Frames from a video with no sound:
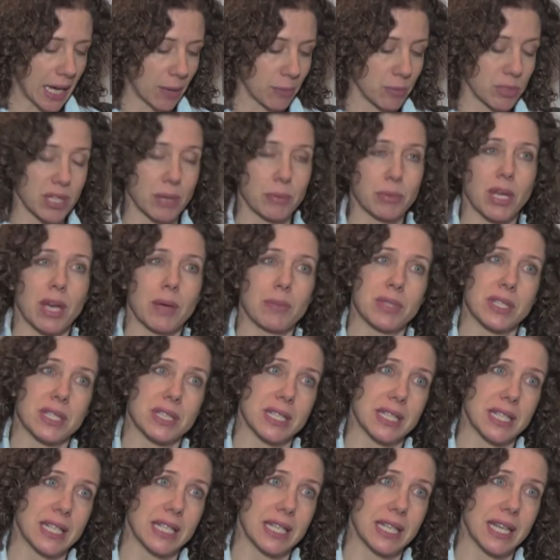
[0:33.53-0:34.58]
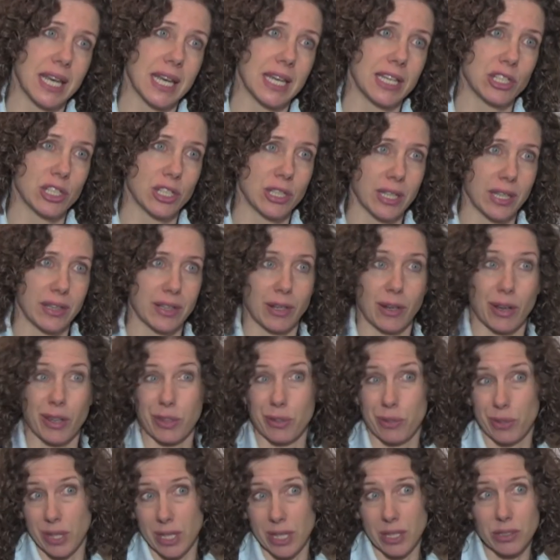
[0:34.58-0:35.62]
Sometimes it's an indication that there are
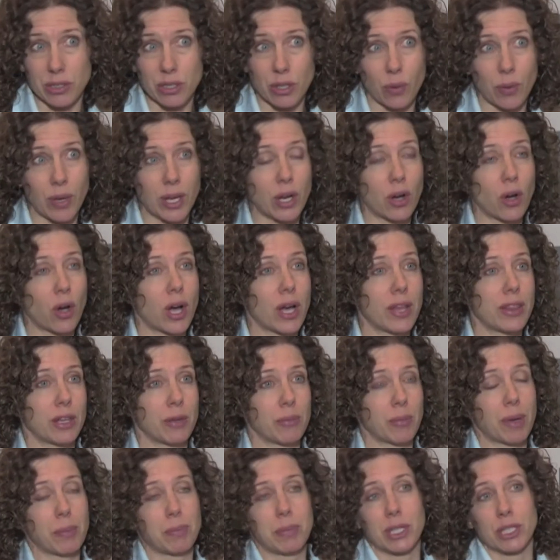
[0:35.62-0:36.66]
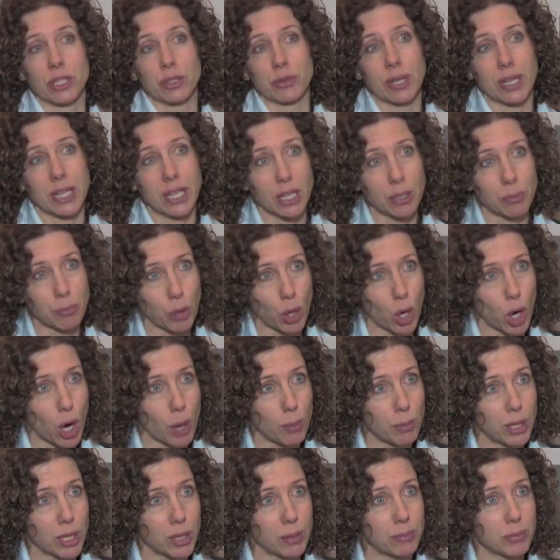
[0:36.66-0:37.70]
other things going on. There might be a drinking
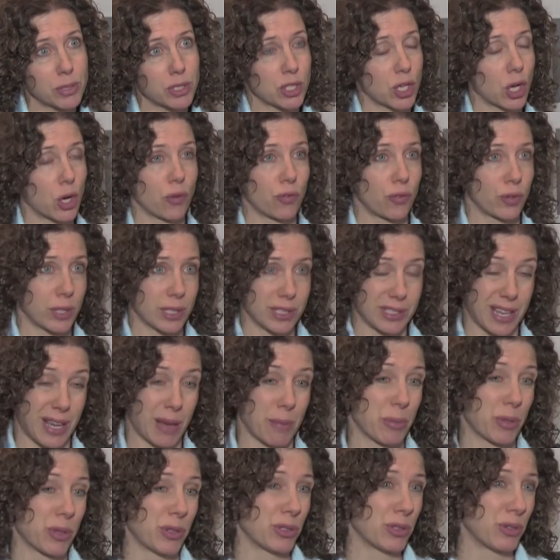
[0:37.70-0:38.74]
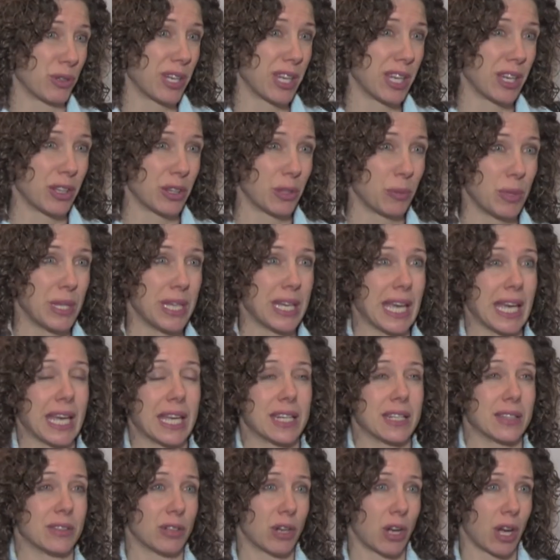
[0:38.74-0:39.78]
problem. So, for example, they're drinking on the
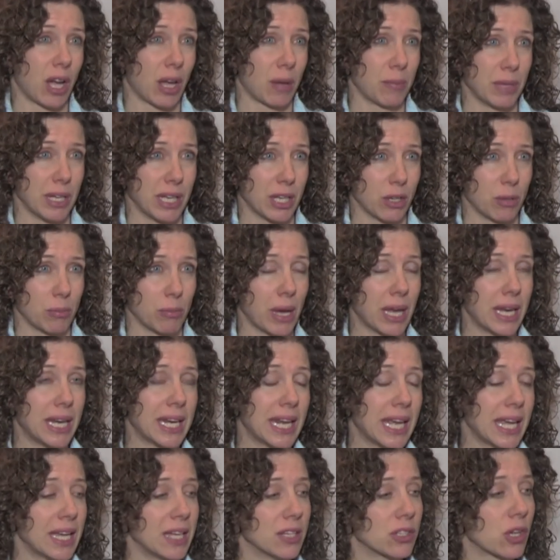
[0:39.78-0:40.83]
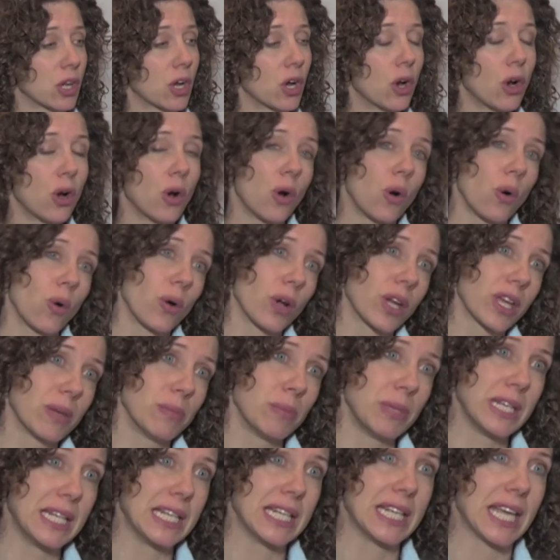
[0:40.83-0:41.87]
weekend and they're not coming in on Mondays. Or it
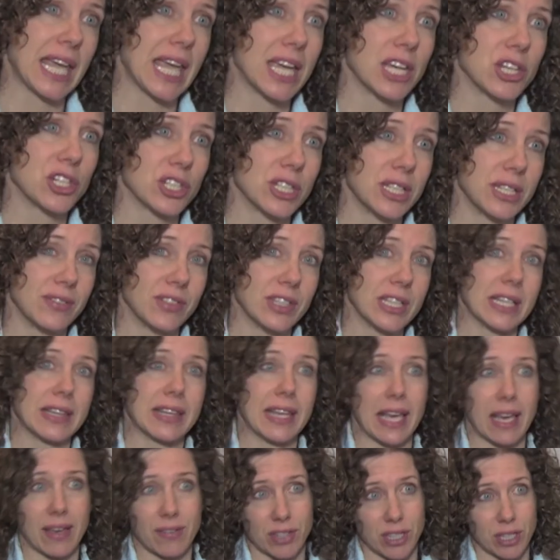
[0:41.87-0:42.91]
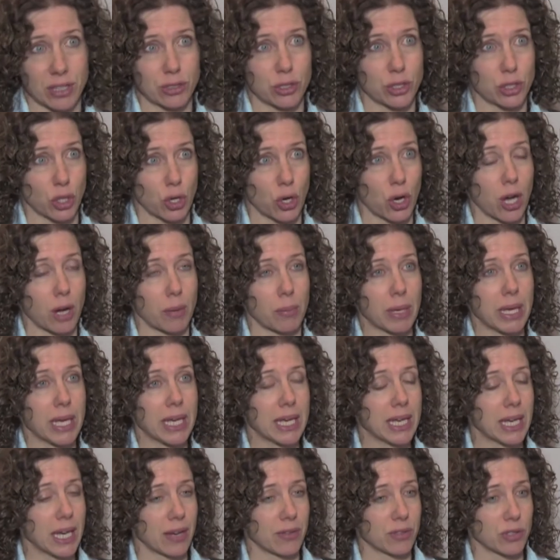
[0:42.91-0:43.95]
can be an indication even that they have another job.
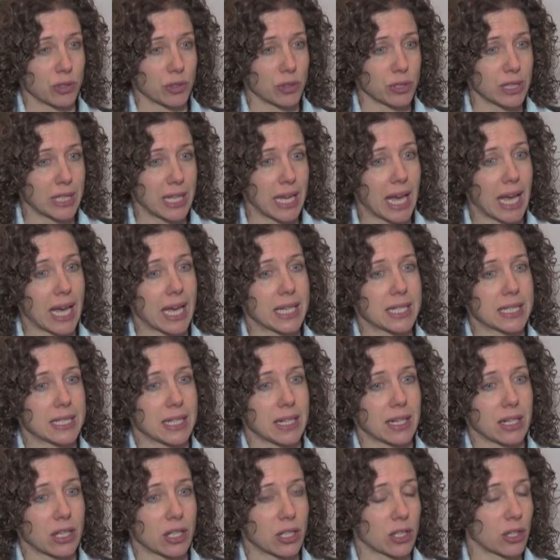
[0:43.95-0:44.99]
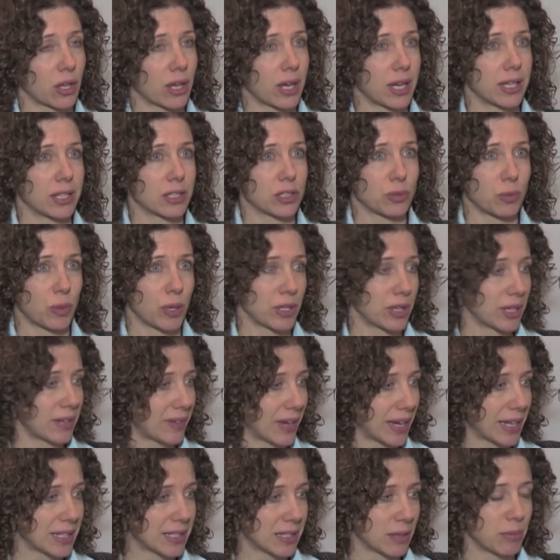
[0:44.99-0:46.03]
I've certainly had clients where they've
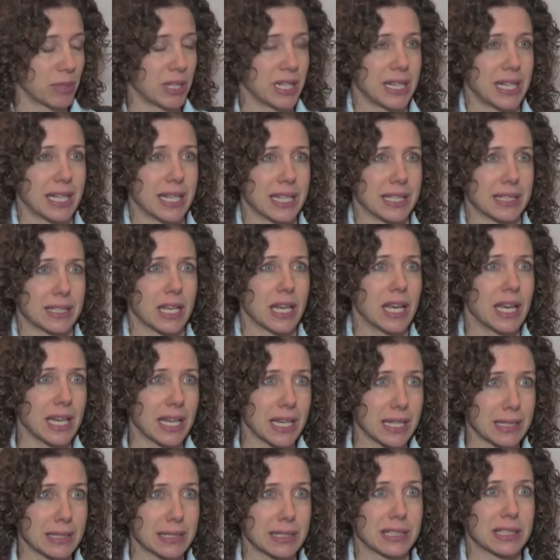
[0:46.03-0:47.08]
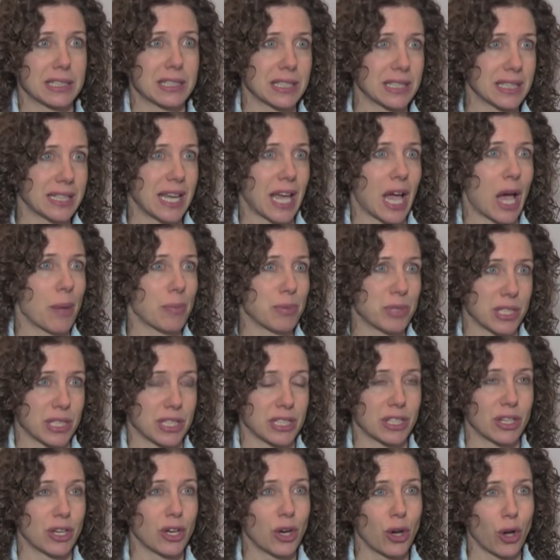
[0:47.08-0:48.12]
had somebody that is consistently
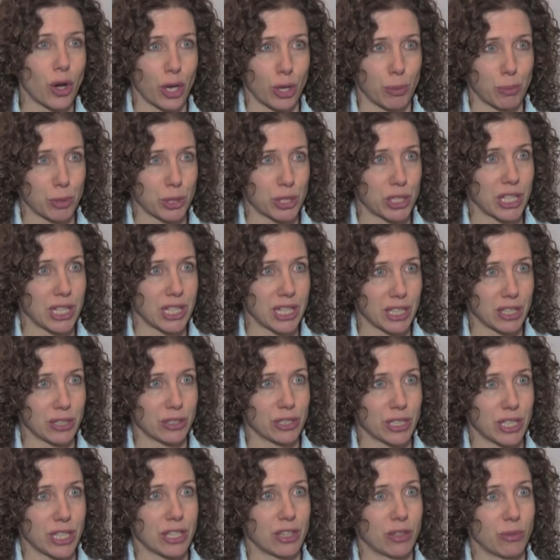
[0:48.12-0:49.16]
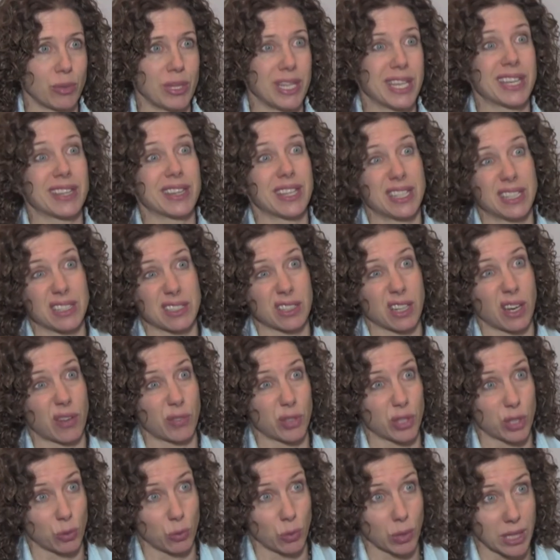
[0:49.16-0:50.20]
absent on a particular day of the week and they
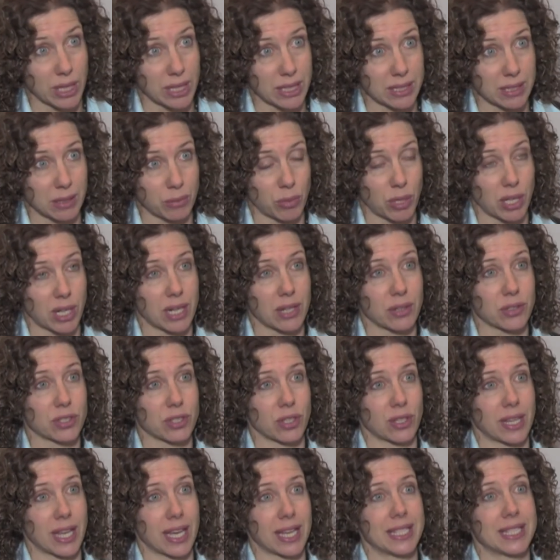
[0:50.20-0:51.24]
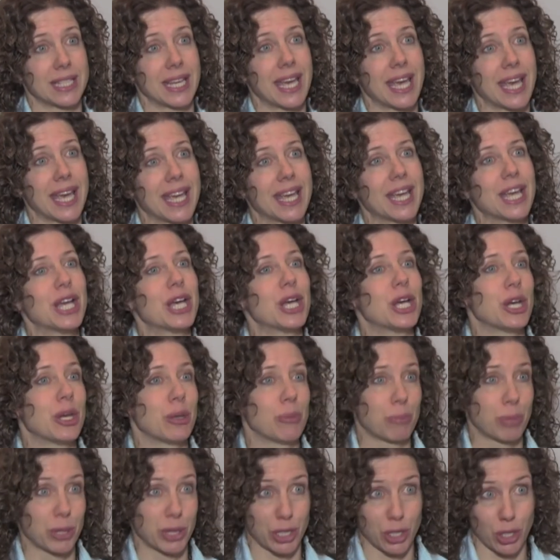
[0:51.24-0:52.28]
discover they're working somewhere else on that day,
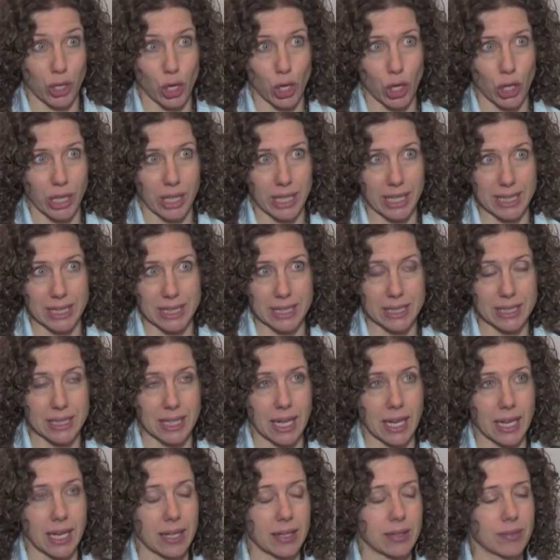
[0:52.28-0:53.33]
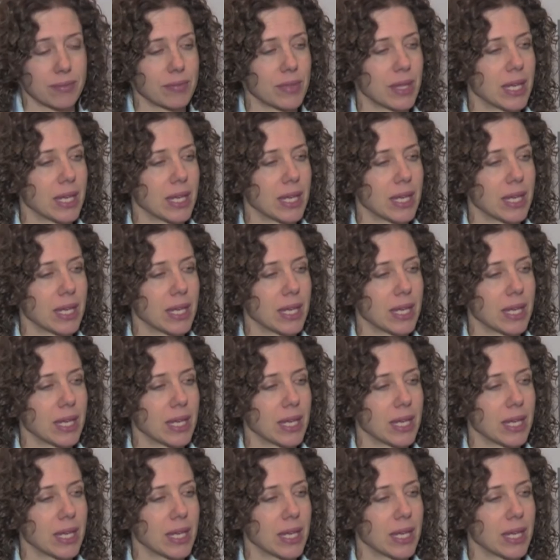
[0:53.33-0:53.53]
but they're calling in sick.